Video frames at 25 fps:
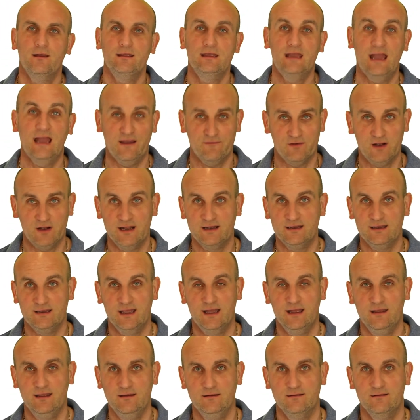You have clicked it,
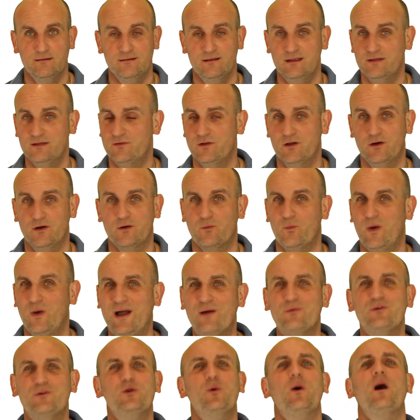yeah? If not,
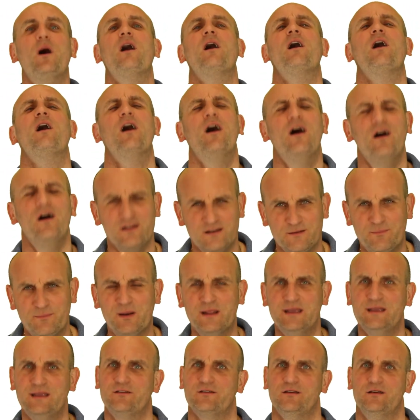wow, you are hard to
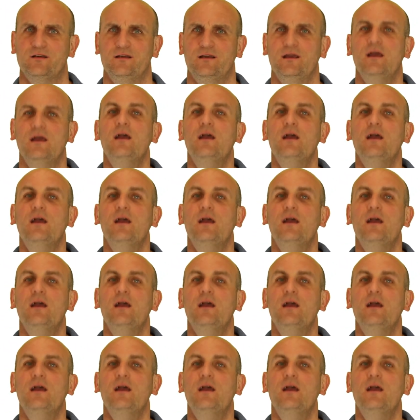please.